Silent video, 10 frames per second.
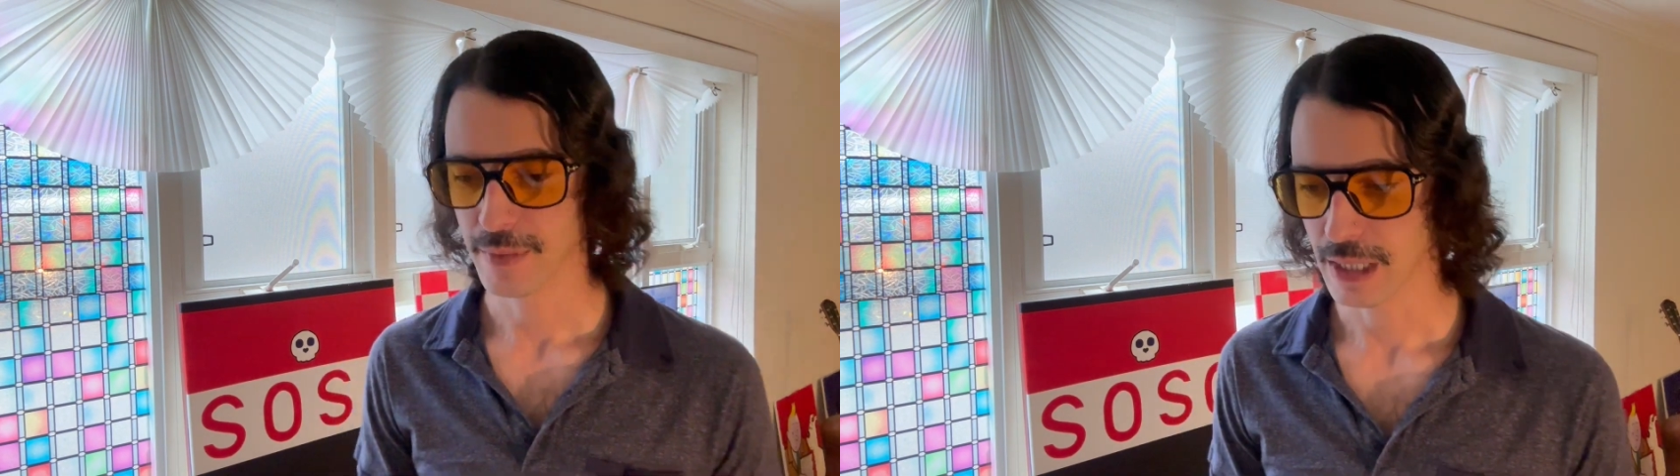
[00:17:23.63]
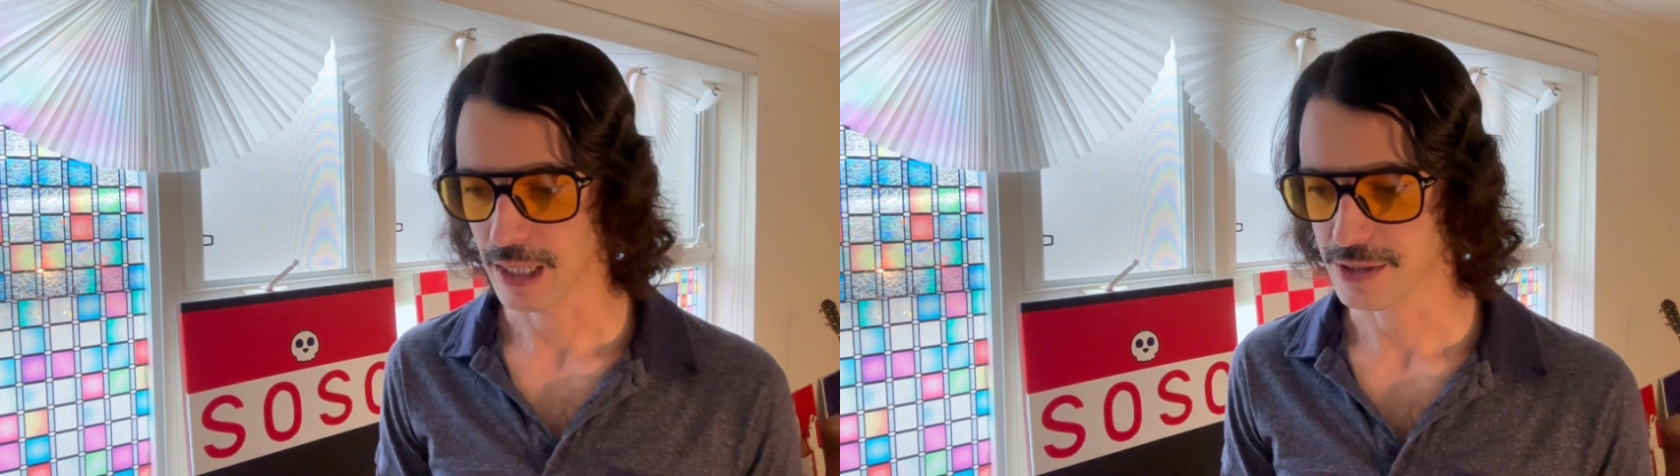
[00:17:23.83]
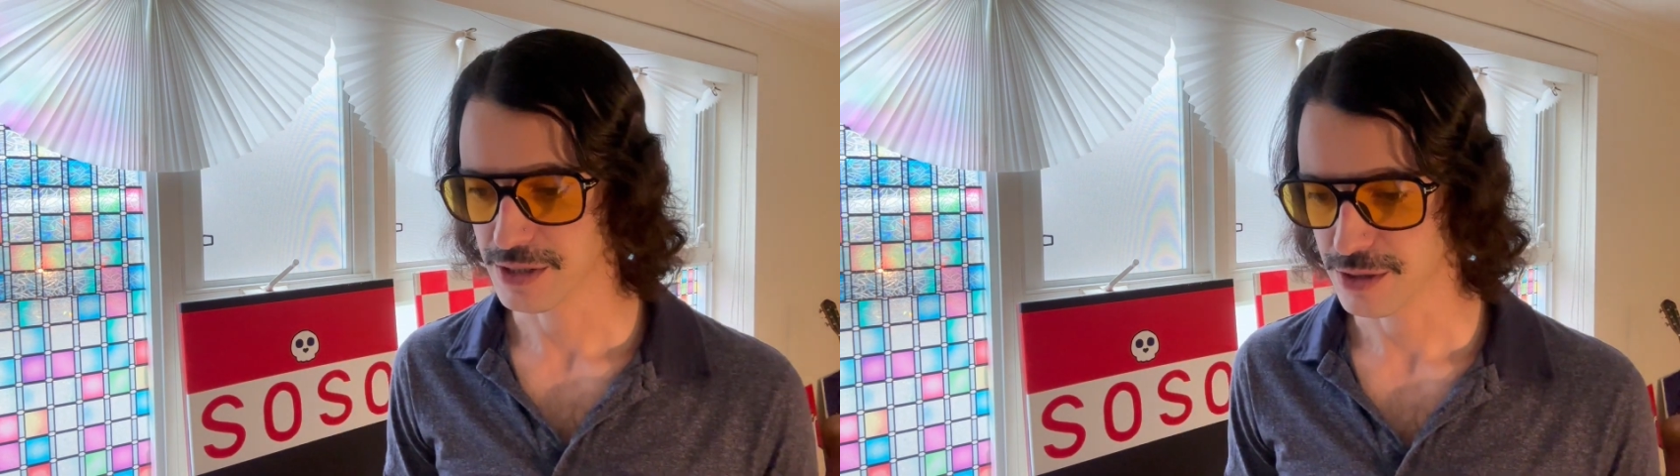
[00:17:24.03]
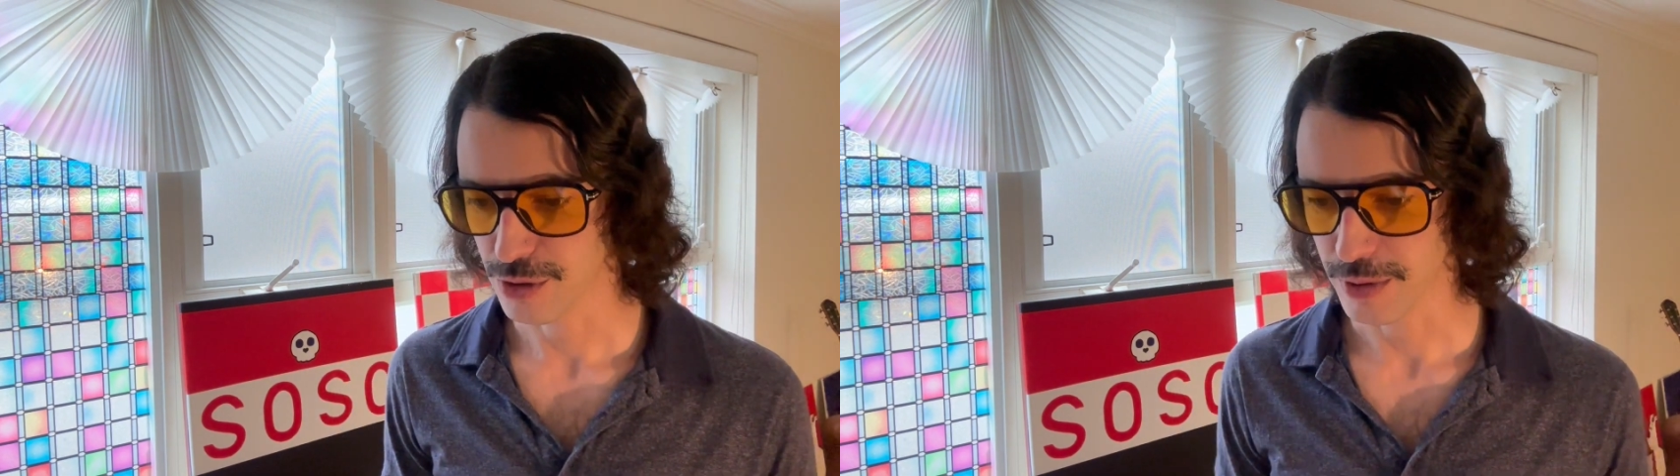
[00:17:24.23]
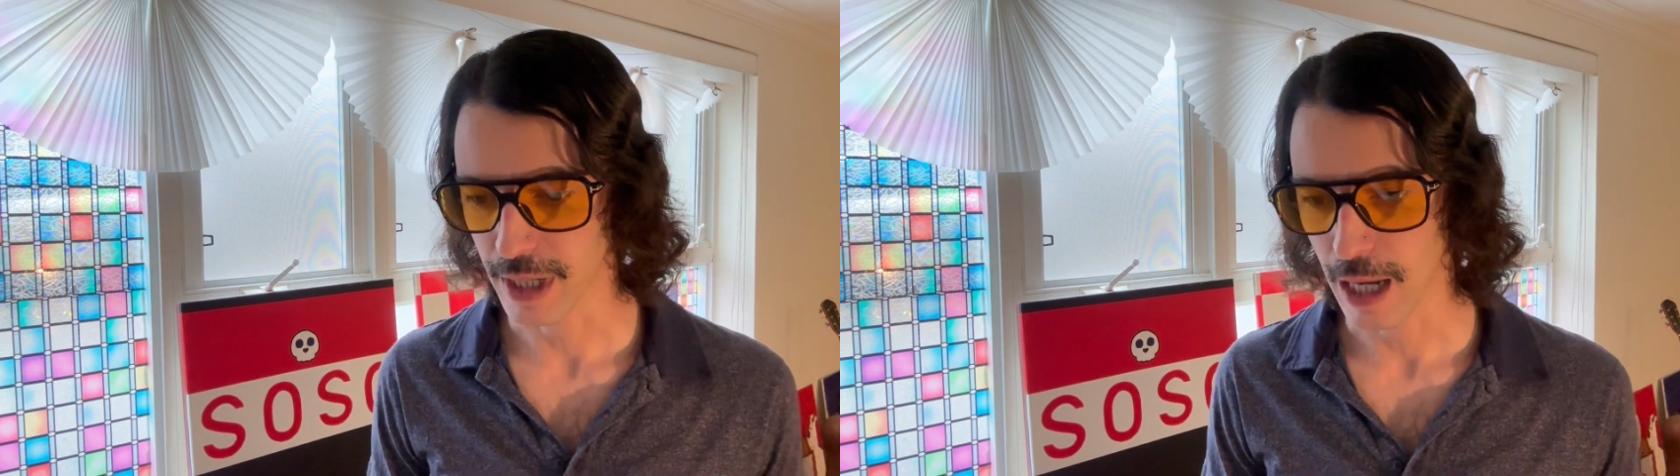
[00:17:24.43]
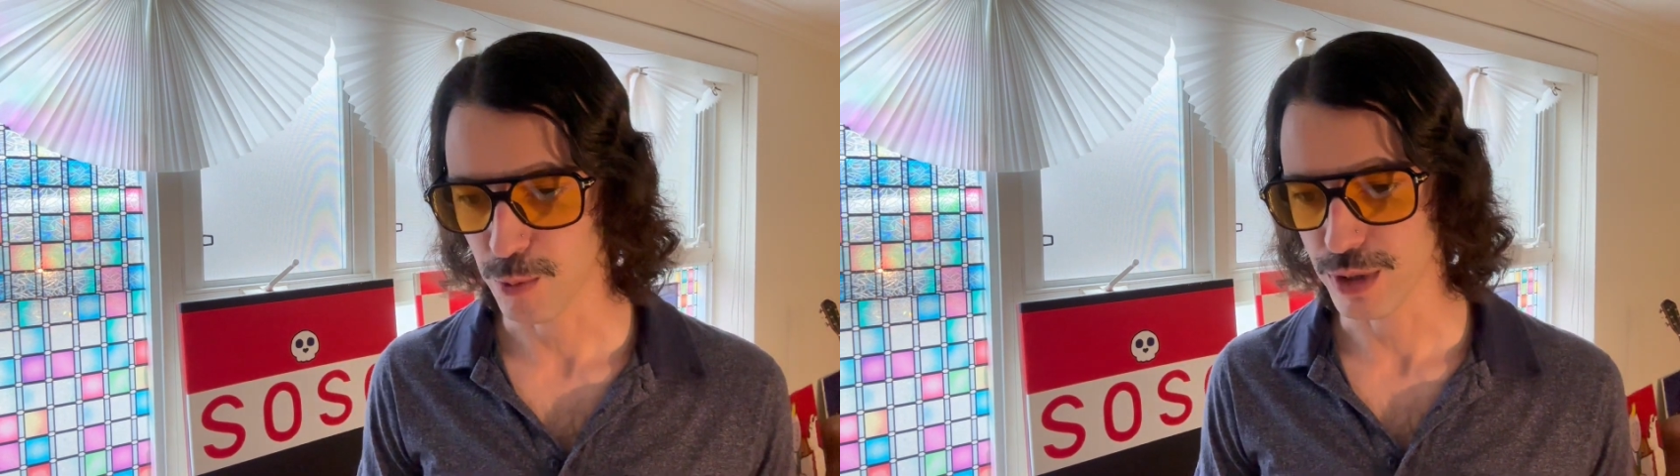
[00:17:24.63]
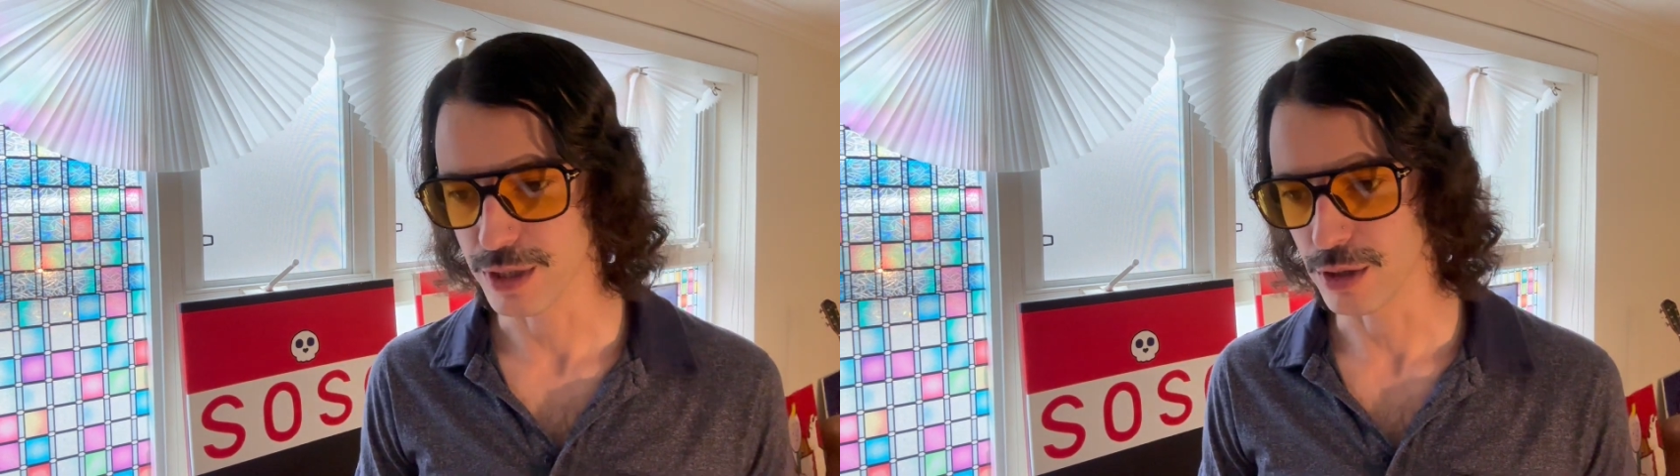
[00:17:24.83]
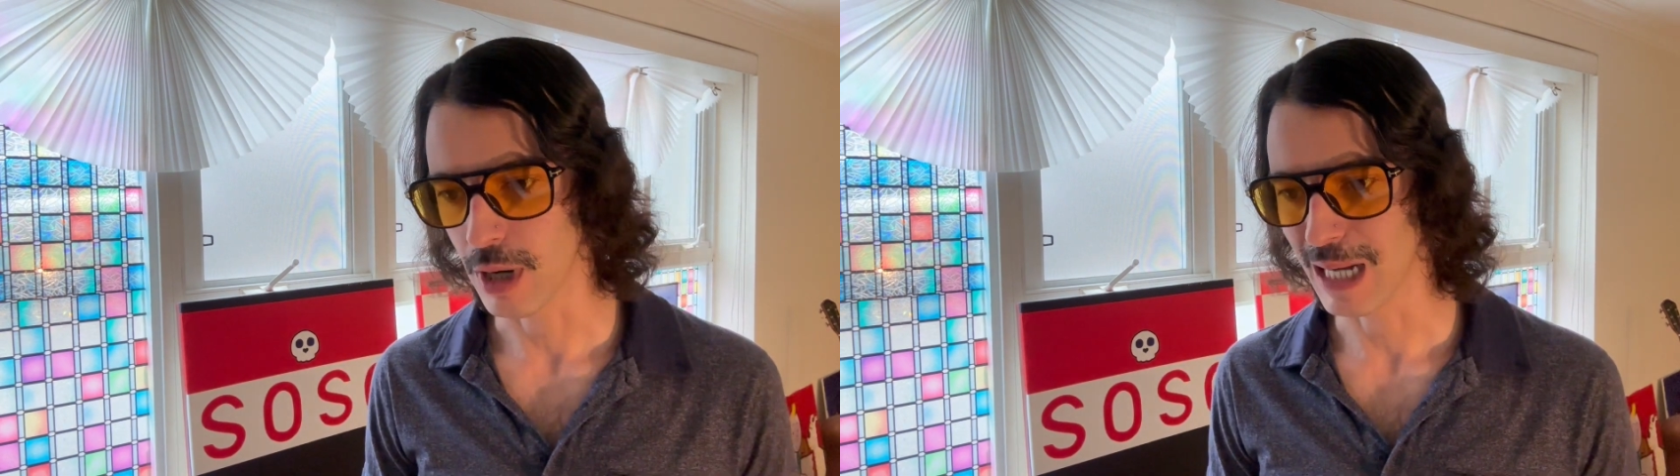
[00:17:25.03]
Let's do it. I
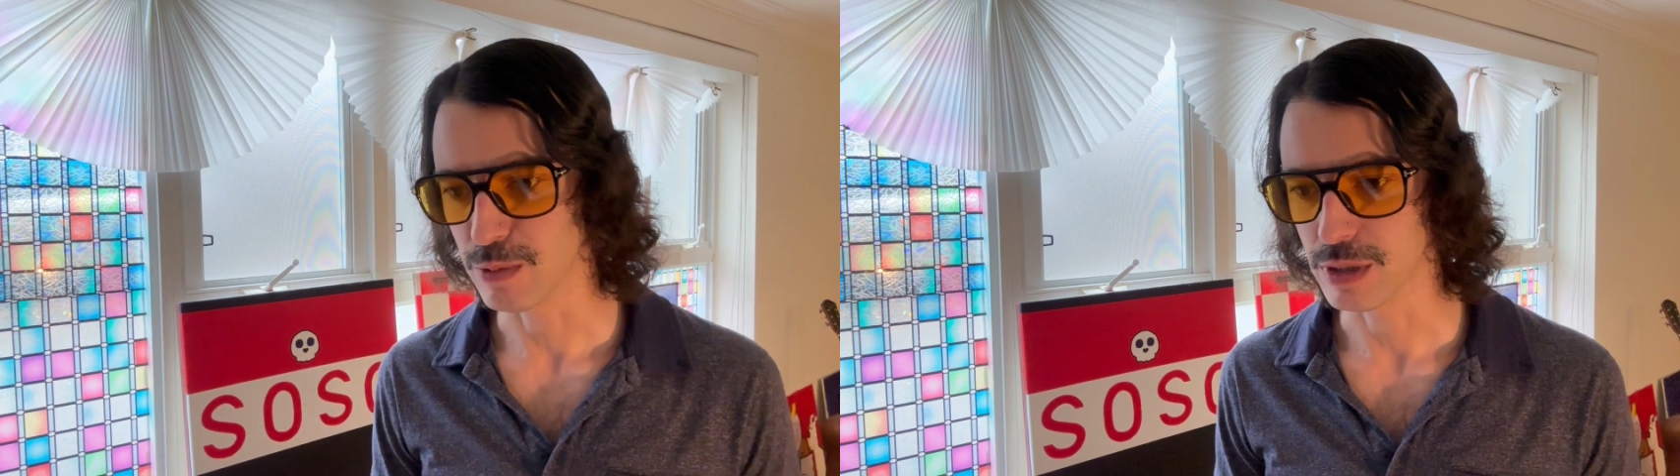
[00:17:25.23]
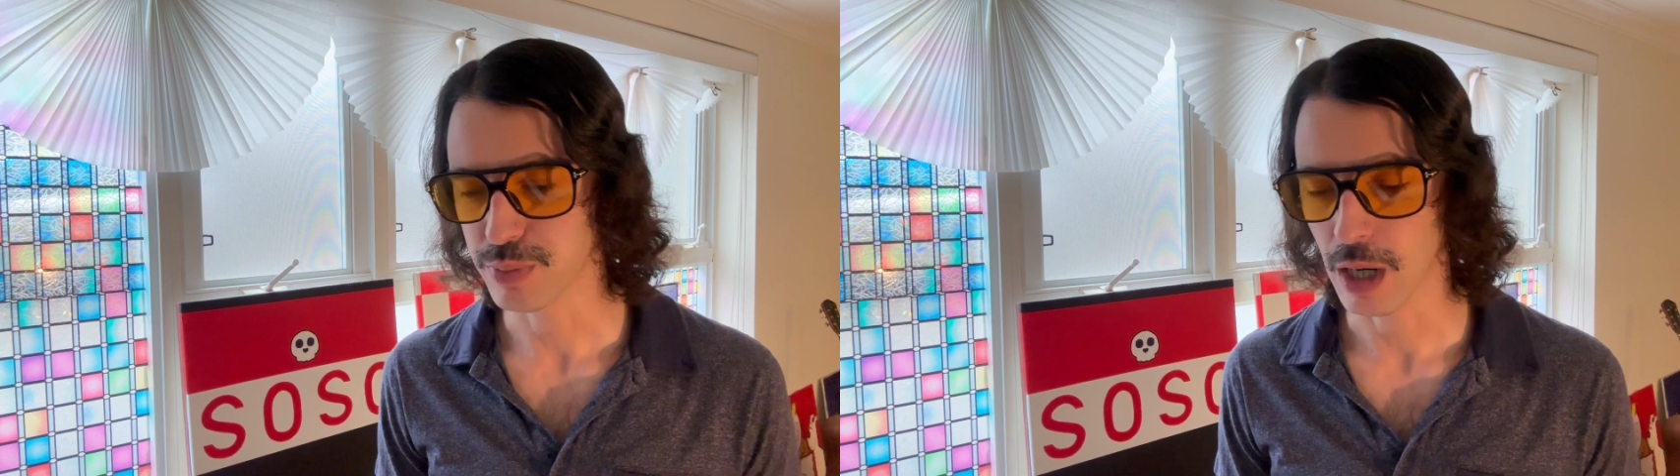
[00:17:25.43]
would